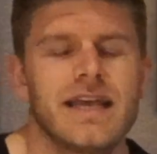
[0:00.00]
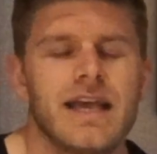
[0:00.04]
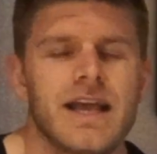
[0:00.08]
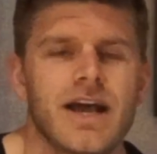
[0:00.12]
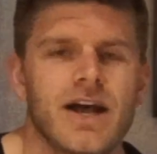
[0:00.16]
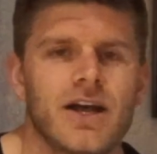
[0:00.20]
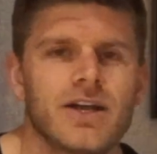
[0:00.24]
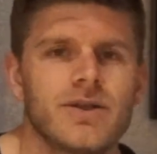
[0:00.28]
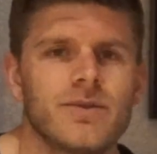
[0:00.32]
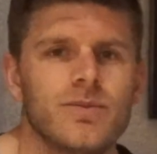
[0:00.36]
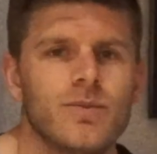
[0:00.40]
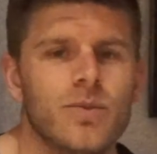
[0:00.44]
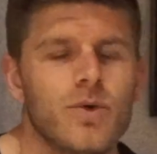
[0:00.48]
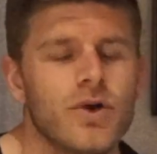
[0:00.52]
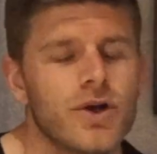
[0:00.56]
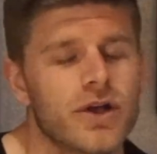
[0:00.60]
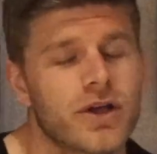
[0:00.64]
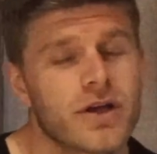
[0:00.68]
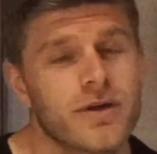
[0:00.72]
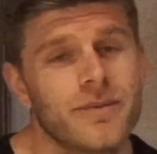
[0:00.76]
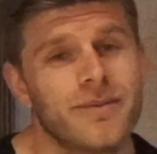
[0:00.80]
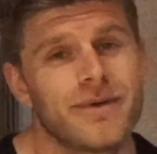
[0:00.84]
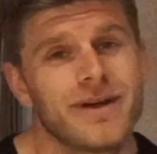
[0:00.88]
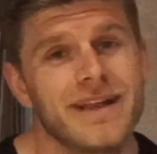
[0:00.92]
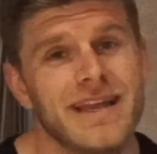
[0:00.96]
I work
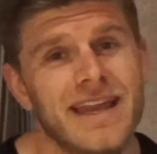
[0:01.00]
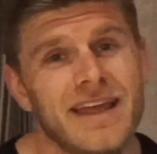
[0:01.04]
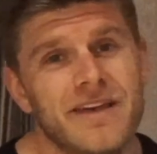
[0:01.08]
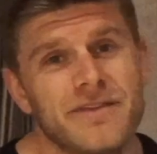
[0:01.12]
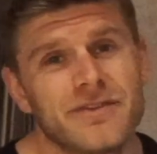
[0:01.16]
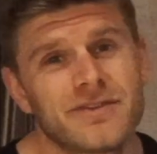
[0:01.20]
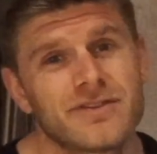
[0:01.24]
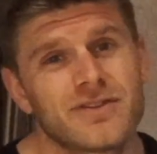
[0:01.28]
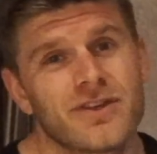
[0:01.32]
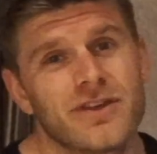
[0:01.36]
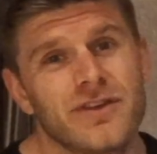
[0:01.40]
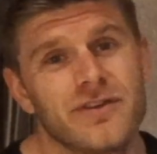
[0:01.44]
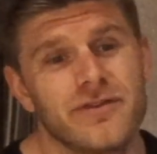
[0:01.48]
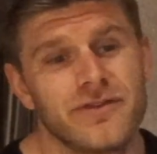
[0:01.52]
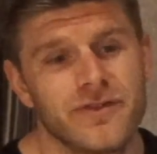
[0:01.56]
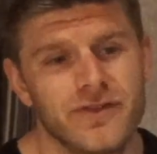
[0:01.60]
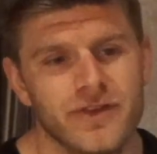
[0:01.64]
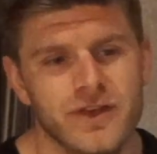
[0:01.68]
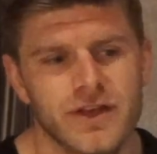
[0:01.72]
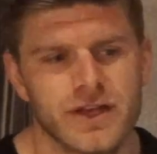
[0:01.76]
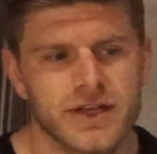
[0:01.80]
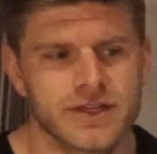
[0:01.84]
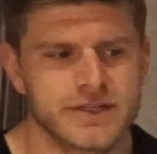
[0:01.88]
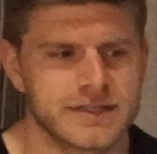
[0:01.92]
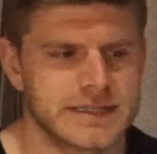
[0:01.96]
on my left side
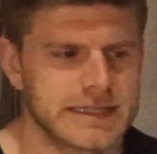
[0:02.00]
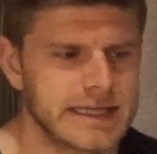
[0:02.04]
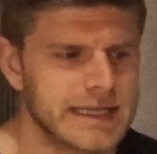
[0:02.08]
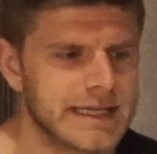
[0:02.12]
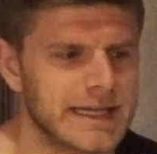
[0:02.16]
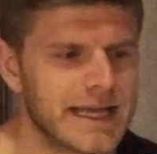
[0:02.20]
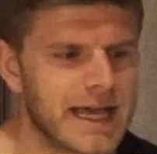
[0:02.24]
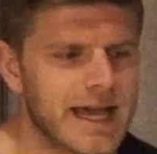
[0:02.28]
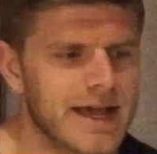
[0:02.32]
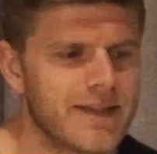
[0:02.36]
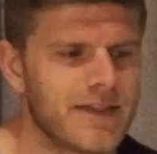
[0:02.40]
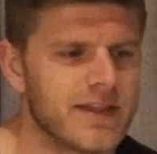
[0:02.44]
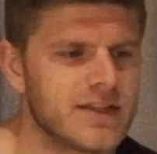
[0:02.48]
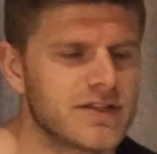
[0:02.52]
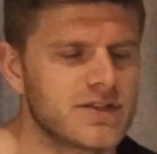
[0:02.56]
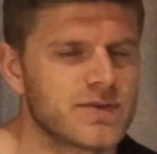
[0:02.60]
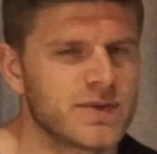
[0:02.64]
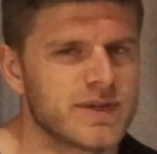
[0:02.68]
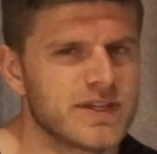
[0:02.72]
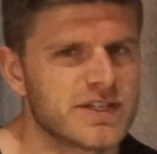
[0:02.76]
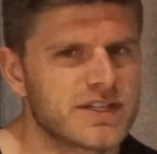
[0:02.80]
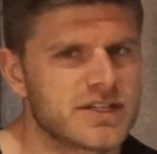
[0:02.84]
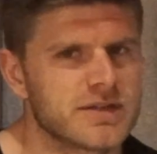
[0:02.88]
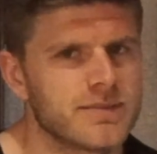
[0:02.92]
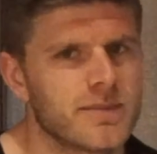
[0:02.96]
first and then
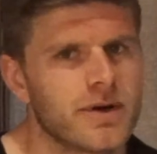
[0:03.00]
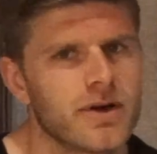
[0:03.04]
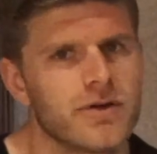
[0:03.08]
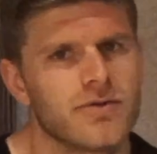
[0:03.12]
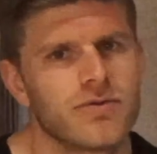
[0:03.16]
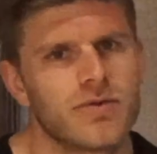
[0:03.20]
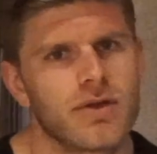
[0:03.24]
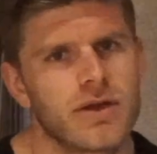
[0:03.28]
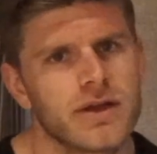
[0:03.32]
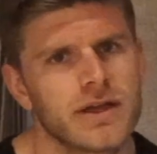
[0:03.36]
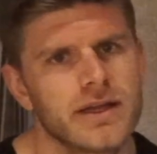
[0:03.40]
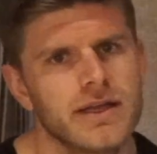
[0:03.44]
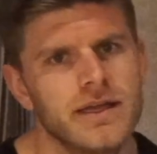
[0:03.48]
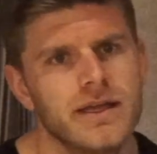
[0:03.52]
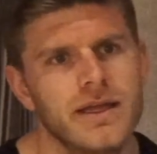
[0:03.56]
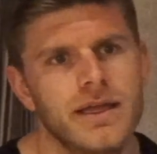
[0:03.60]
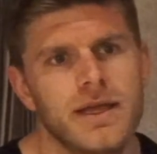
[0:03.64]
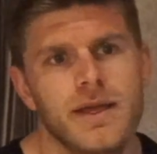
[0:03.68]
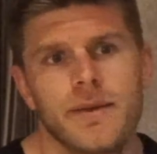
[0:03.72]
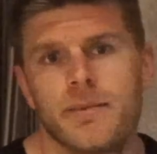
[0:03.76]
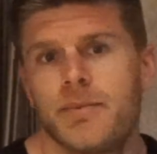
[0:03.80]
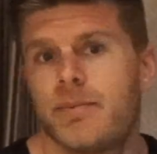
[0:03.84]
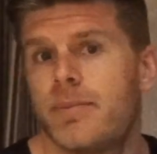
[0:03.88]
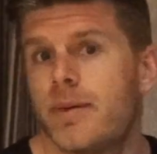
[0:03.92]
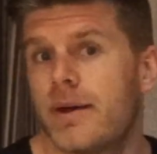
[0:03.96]
switch to my right,
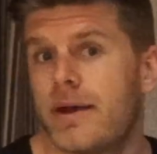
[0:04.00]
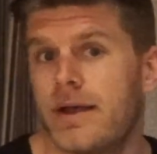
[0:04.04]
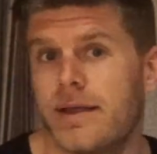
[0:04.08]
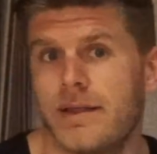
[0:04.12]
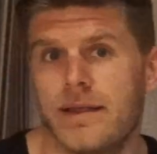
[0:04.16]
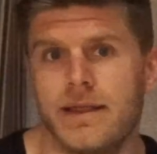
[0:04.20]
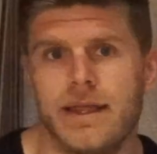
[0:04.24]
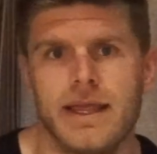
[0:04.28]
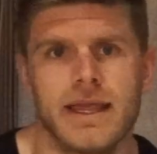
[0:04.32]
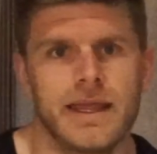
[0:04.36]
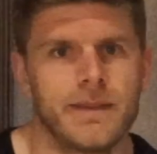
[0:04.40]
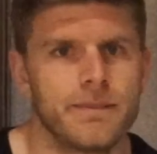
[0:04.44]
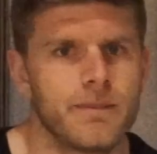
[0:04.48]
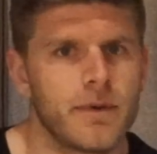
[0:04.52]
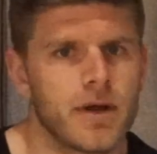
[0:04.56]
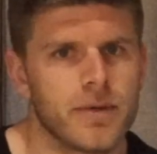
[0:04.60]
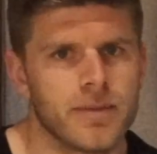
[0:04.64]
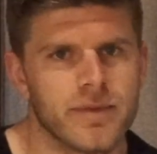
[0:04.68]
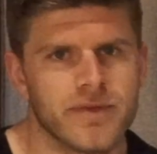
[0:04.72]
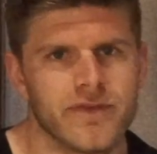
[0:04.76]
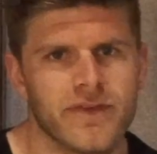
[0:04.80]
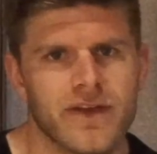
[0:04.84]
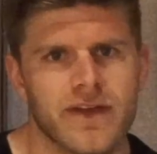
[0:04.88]
but it might be